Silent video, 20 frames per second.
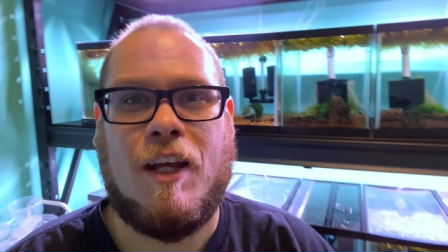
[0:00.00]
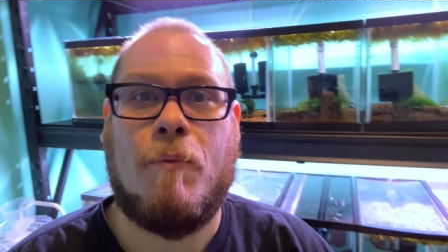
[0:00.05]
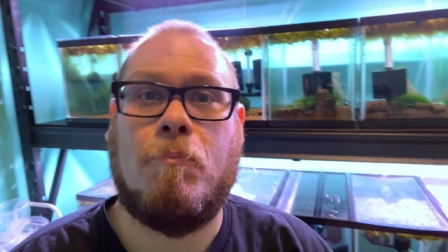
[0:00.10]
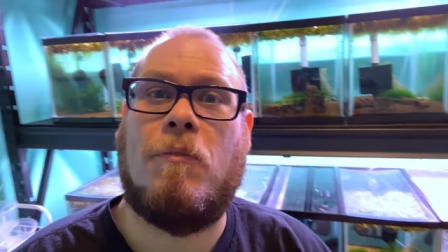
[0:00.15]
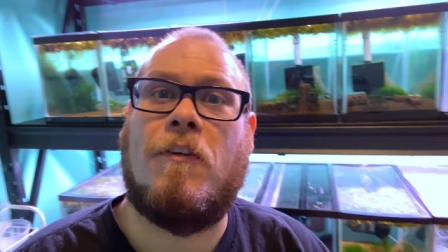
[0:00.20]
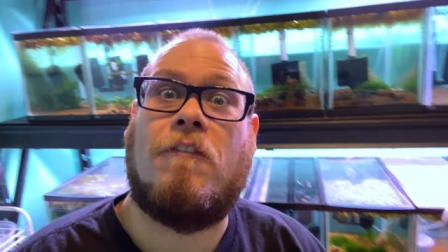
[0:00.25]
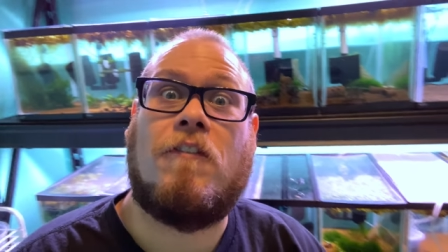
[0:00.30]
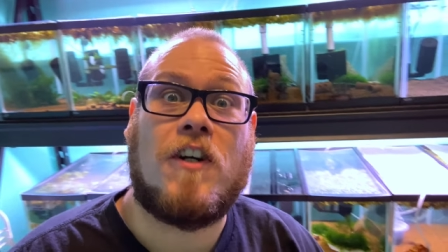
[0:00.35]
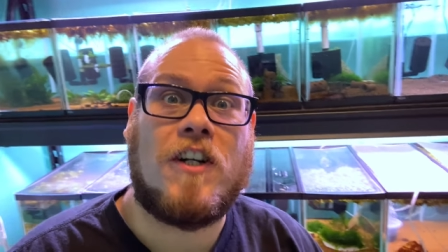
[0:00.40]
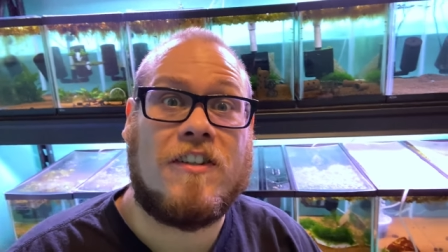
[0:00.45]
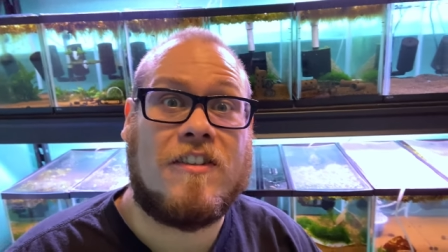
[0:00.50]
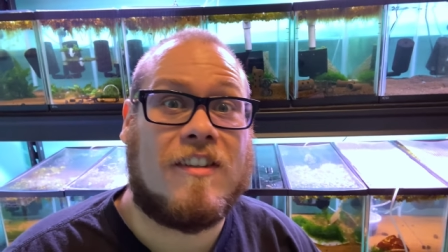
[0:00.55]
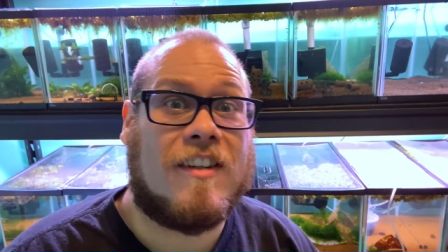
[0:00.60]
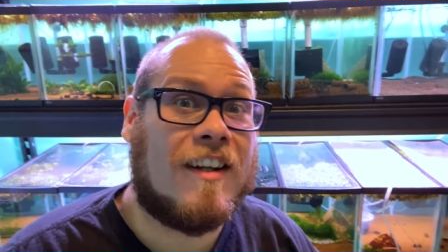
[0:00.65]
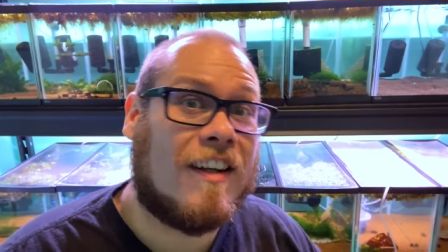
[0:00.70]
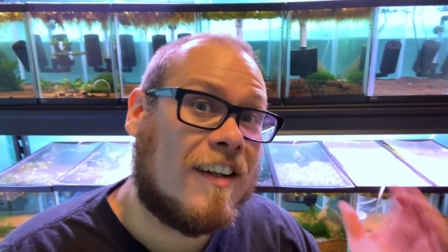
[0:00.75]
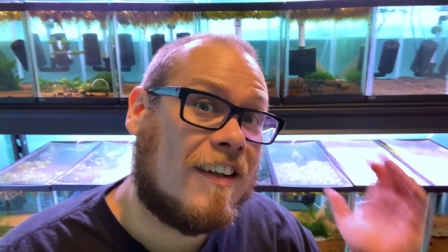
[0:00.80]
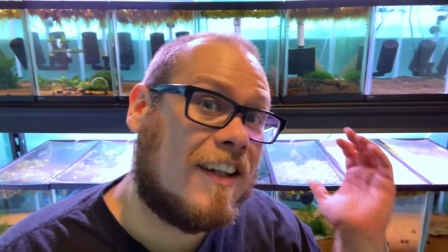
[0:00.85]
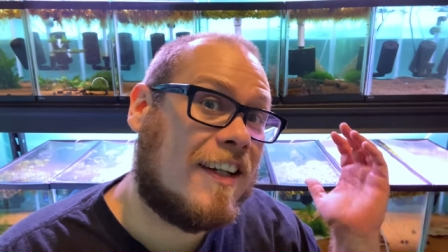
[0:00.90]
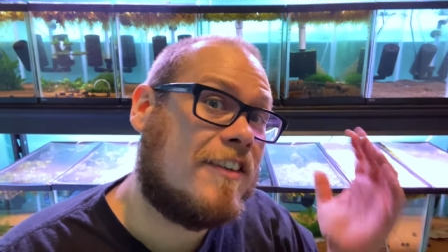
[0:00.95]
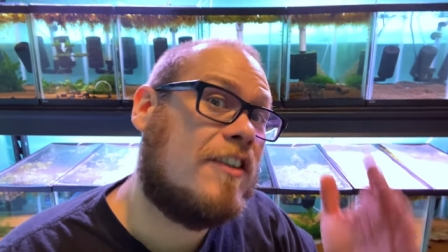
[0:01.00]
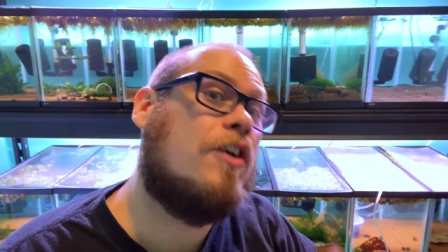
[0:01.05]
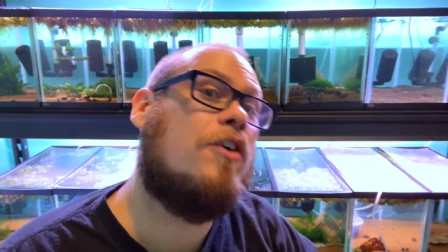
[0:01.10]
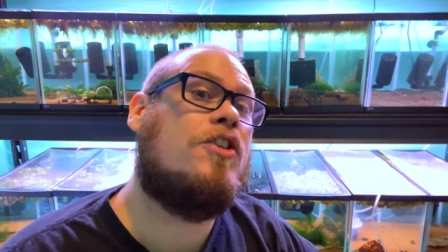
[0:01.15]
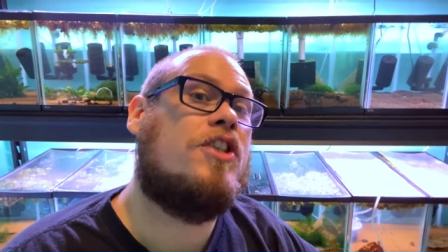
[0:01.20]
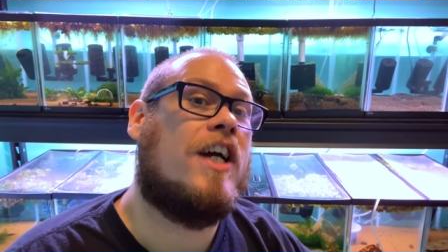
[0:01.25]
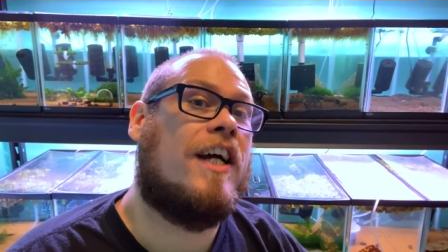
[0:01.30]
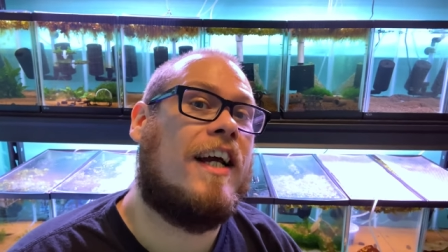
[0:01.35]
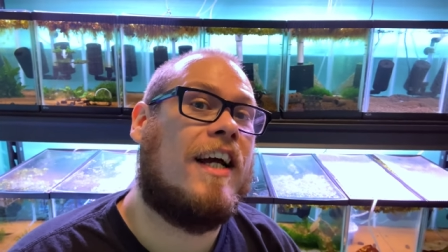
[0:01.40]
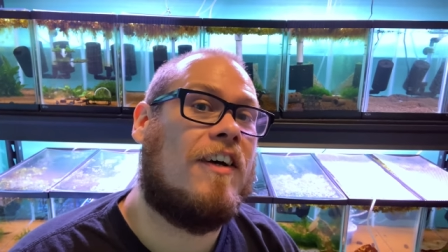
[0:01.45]
But first, let's go
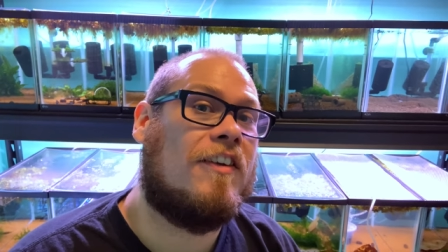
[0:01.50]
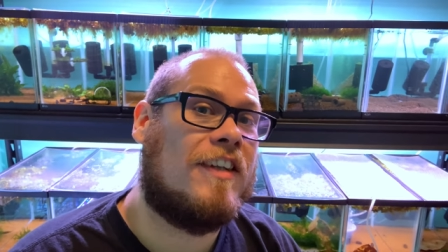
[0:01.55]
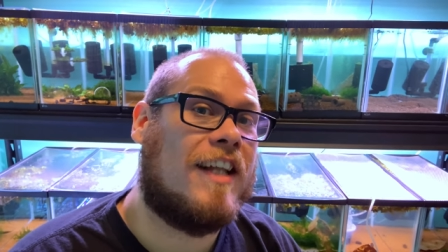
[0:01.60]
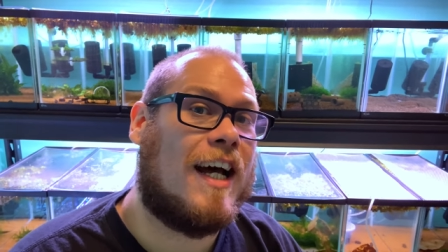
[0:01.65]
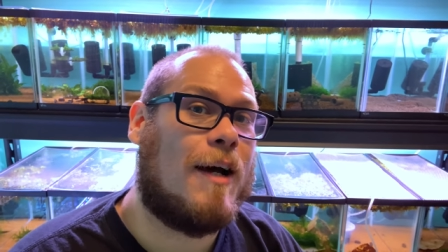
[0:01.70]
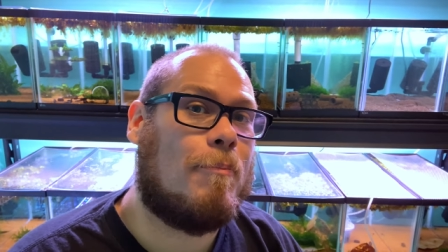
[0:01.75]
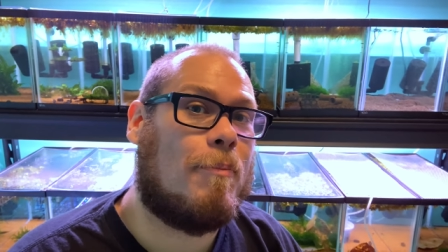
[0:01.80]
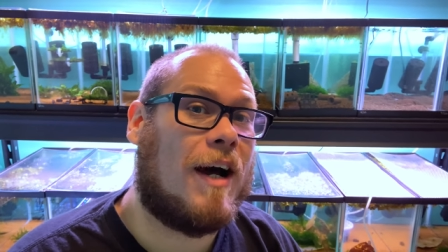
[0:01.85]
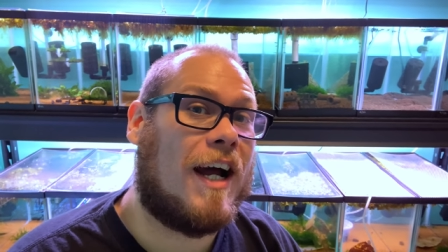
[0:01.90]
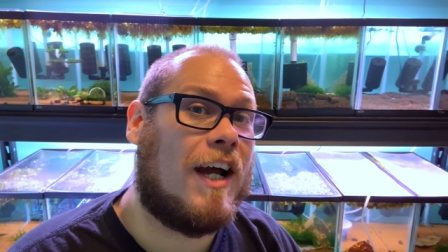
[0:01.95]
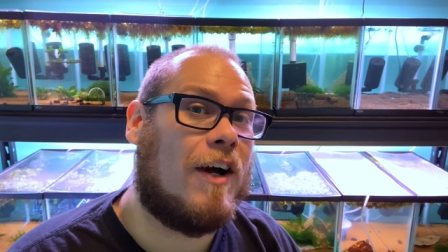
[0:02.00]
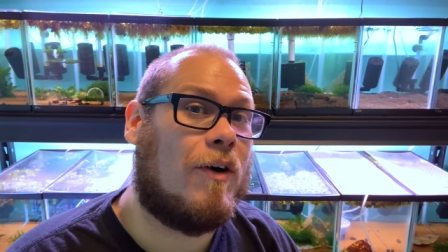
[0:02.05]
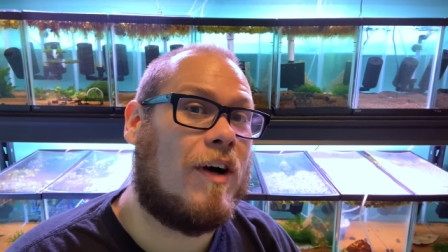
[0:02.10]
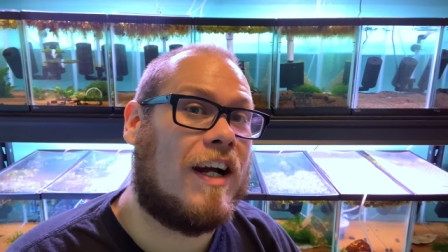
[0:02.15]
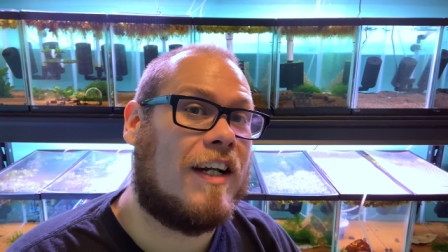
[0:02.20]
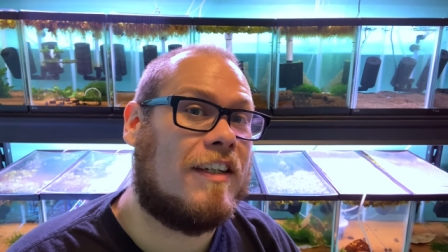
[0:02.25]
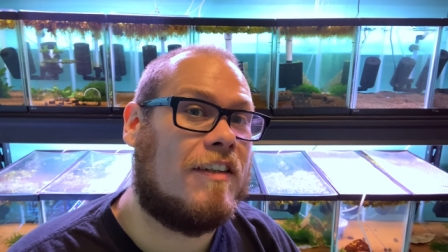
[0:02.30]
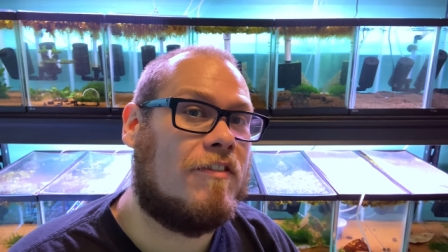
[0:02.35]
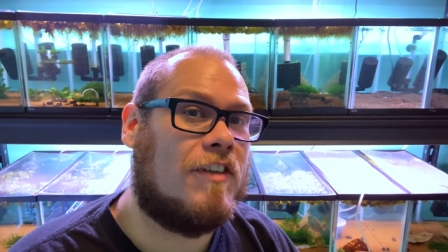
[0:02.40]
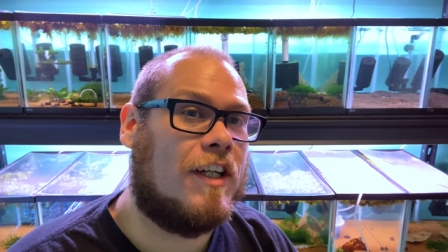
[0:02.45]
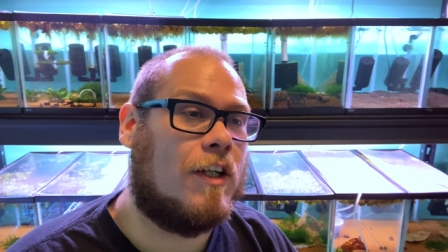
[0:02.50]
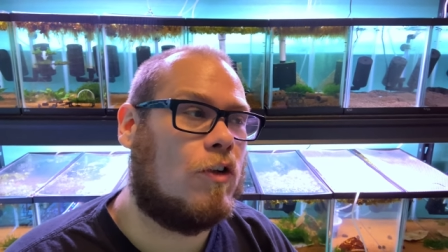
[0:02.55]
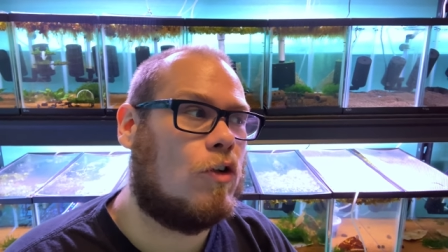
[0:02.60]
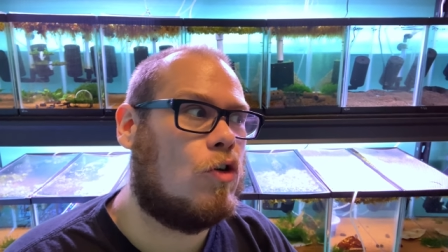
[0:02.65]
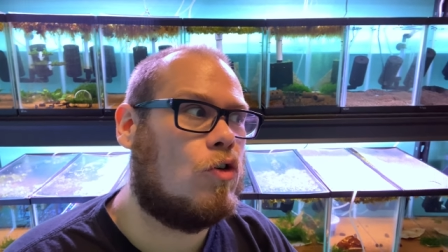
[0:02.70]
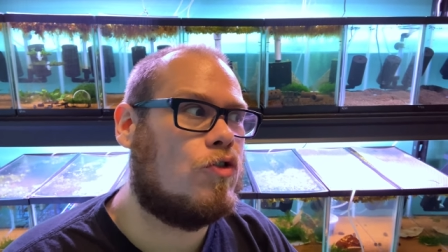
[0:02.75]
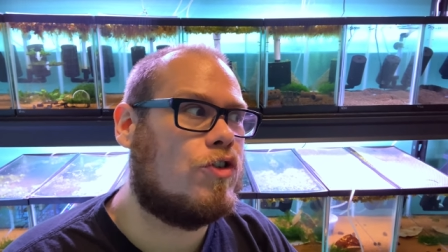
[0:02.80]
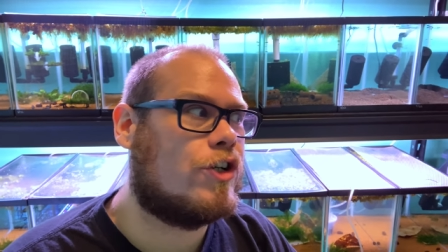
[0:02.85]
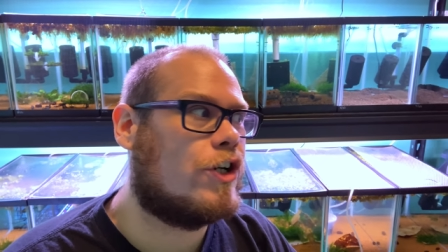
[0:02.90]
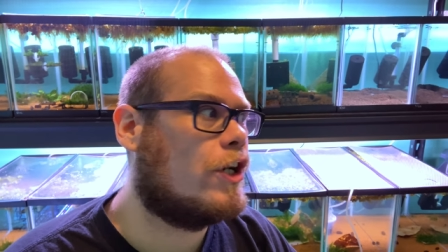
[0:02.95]
check out that bioactive
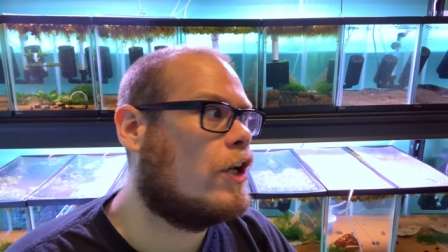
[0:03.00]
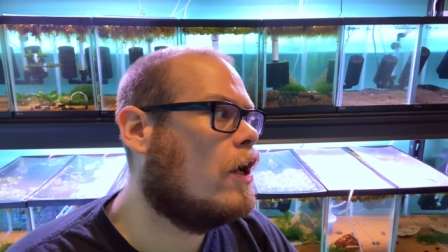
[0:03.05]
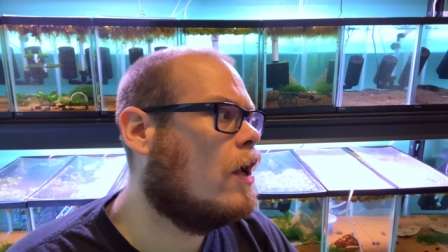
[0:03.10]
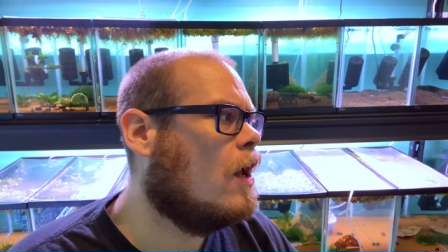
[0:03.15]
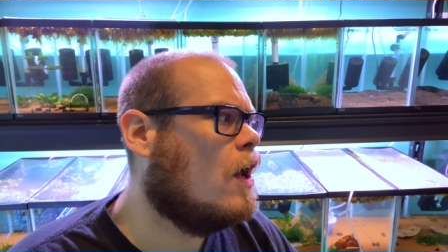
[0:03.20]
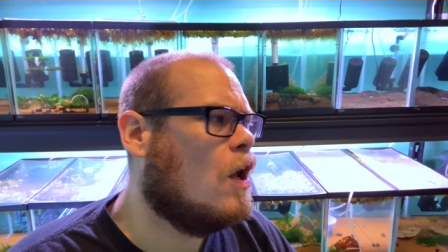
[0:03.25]
enclosure,